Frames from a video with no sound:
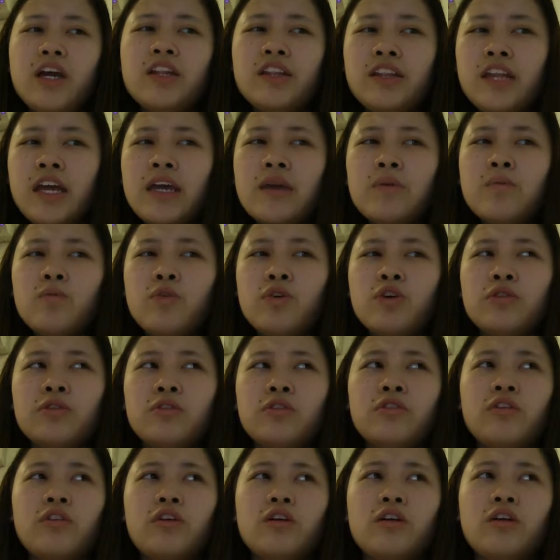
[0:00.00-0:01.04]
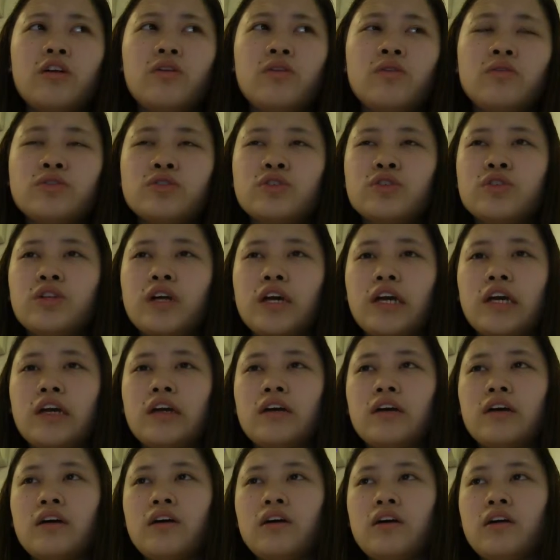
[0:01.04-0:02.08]
name will also like
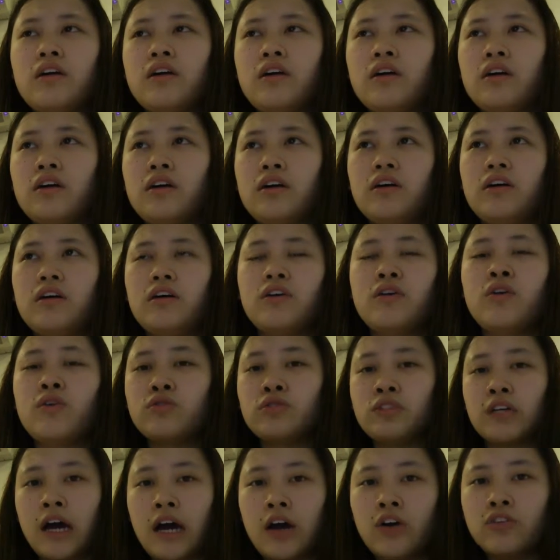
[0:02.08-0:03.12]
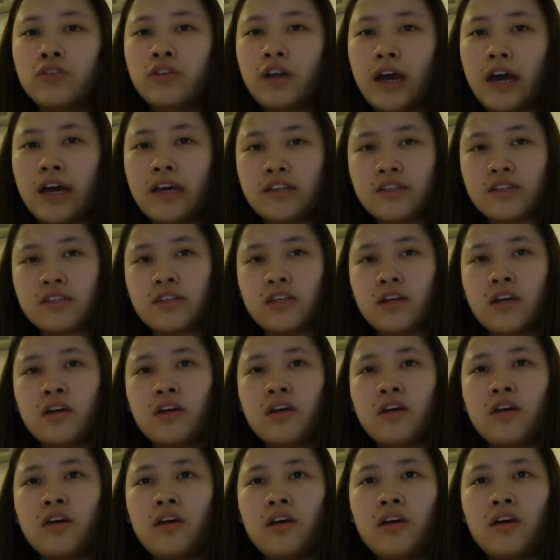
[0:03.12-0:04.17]
go down, as
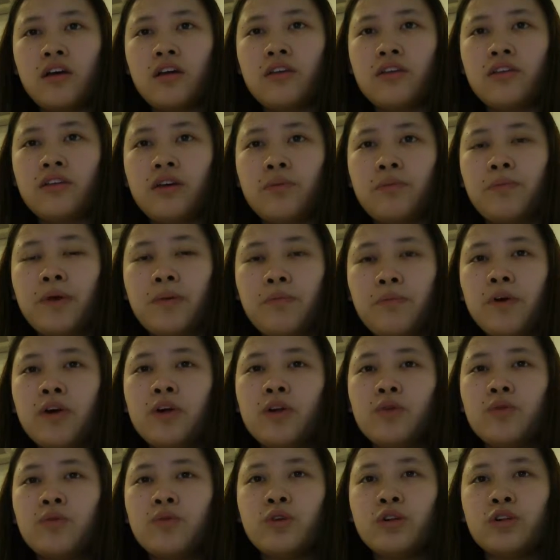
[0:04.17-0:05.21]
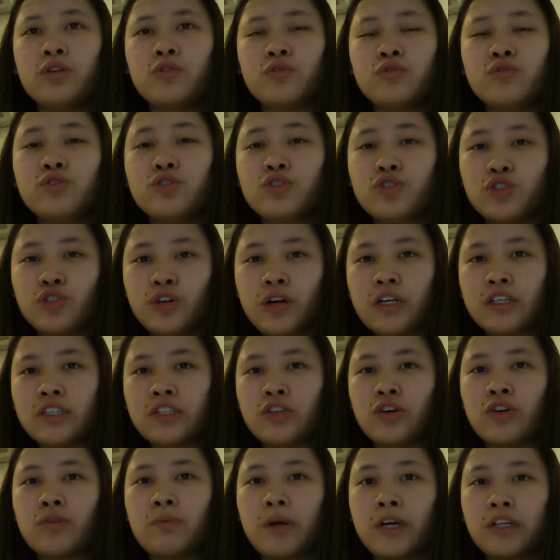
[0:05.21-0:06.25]
the people will lose
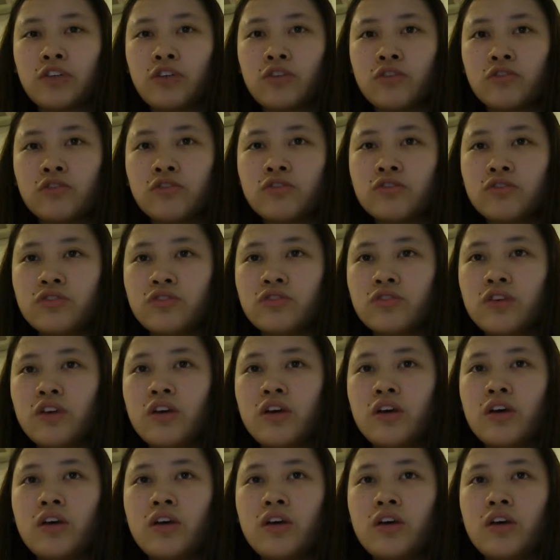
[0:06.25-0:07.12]
trust on McDonald's,